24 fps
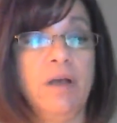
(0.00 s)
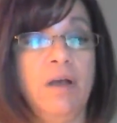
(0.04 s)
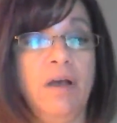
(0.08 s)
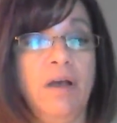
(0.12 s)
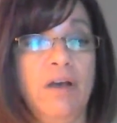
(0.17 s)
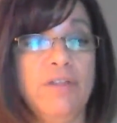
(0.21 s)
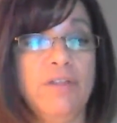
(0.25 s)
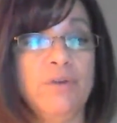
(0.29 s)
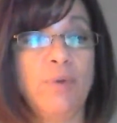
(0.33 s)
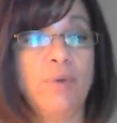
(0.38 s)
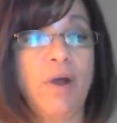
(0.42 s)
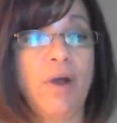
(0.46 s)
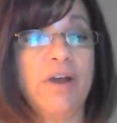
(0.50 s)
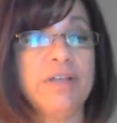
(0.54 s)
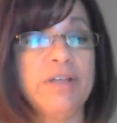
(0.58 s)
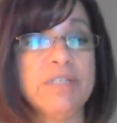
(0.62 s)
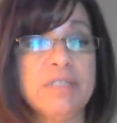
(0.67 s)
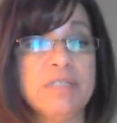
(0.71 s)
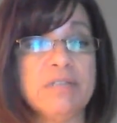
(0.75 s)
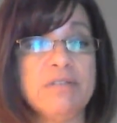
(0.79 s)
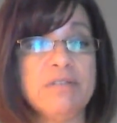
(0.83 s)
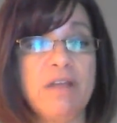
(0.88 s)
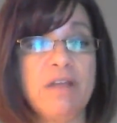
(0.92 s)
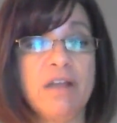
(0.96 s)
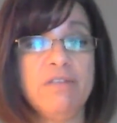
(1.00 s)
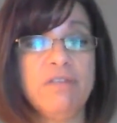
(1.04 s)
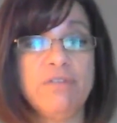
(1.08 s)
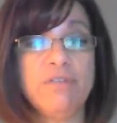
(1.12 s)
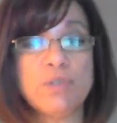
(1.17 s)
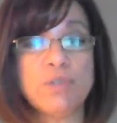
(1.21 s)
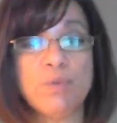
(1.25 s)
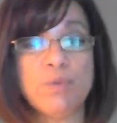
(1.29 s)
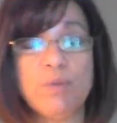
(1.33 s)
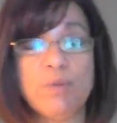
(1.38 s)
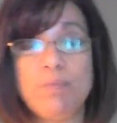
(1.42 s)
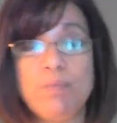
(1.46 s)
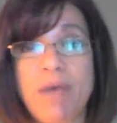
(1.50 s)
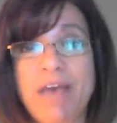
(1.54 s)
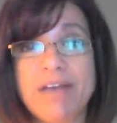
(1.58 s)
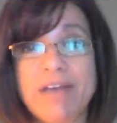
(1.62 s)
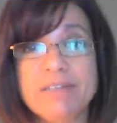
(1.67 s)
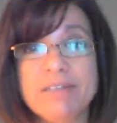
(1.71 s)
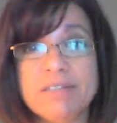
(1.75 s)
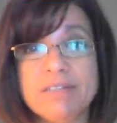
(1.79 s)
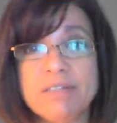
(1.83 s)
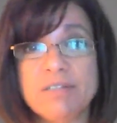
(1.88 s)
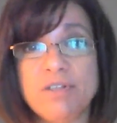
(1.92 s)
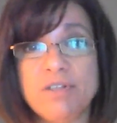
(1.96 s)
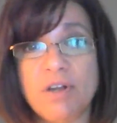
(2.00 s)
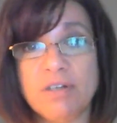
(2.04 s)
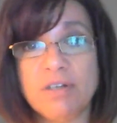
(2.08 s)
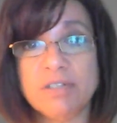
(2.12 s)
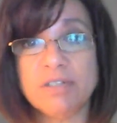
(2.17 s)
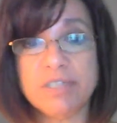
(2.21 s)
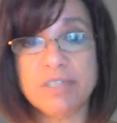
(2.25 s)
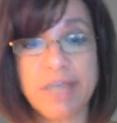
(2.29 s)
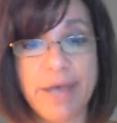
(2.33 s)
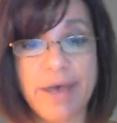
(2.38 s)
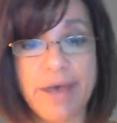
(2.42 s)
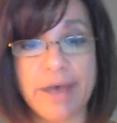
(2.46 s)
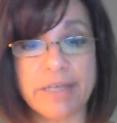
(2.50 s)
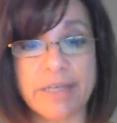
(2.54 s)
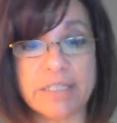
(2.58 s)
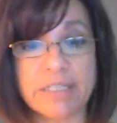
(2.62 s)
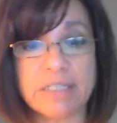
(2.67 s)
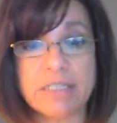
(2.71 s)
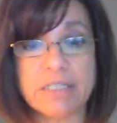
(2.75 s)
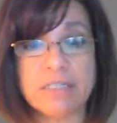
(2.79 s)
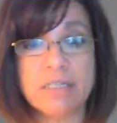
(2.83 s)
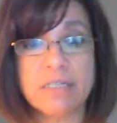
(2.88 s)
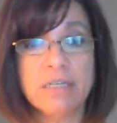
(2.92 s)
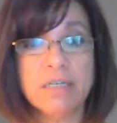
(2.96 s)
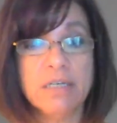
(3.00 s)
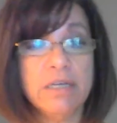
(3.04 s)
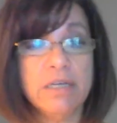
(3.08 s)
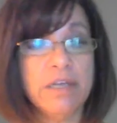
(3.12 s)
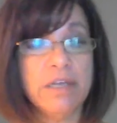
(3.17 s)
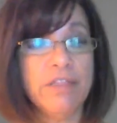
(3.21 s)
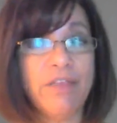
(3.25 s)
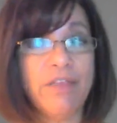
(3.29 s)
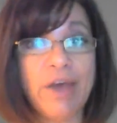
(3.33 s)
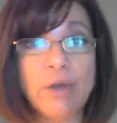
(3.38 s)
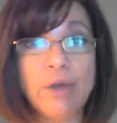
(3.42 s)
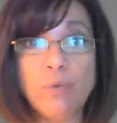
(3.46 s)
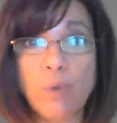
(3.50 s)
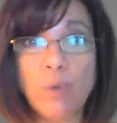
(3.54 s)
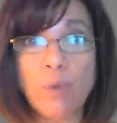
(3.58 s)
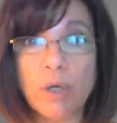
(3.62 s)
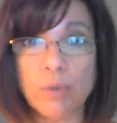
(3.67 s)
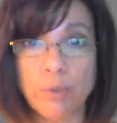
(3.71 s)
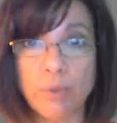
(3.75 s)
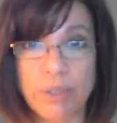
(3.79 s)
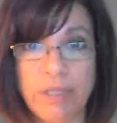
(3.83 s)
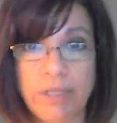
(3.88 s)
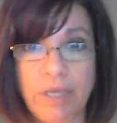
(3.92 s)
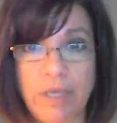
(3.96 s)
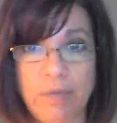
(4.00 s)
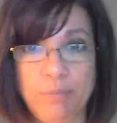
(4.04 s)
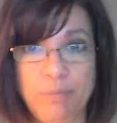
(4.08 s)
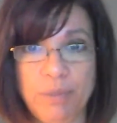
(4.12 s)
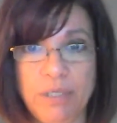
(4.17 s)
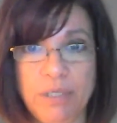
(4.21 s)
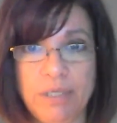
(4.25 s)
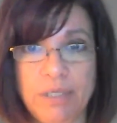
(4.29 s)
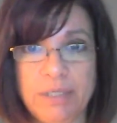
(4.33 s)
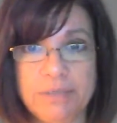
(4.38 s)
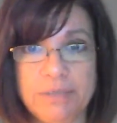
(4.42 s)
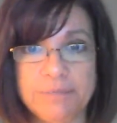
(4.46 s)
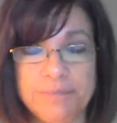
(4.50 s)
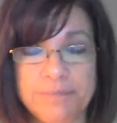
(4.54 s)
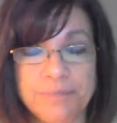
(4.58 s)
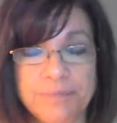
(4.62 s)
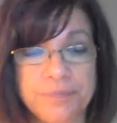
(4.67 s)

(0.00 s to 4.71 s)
Otherwise, none of us would pass the darn test. Then where would they be?